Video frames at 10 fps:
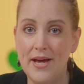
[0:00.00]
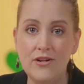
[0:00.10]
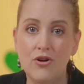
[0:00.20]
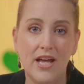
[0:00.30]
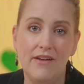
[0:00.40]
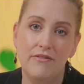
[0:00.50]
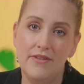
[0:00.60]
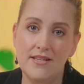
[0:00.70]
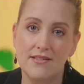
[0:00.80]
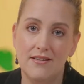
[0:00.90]
You may not have a
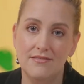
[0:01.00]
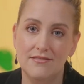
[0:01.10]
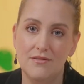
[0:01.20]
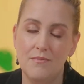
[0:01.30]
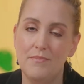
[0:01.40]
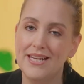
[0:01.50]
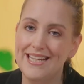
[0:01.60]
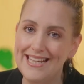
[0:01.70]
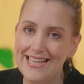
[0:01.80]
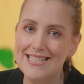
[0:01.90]
visa, but
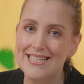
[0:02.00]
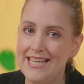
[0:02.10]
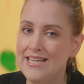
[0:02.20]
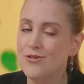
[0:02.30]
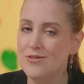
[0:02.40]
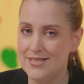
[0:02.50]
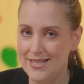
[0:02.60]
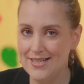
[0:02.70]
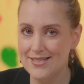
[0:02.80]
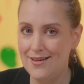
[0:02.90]
it is legal to
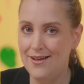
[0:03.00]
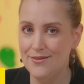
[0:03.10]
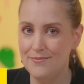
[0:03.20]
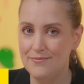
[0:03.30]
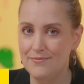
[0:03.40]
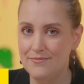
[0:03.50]
seek asylum.